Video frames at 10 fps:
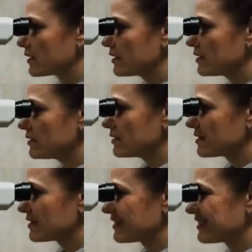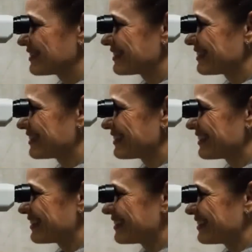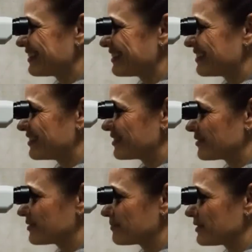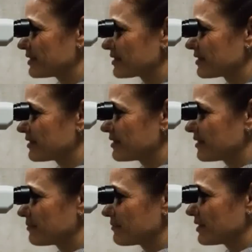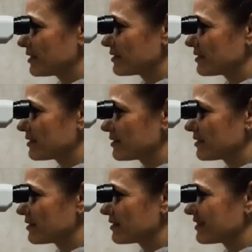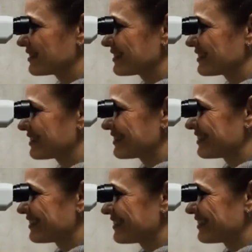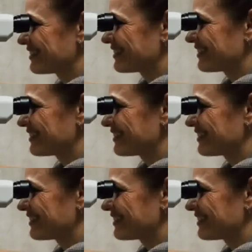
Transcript: to see better margin of the lower lid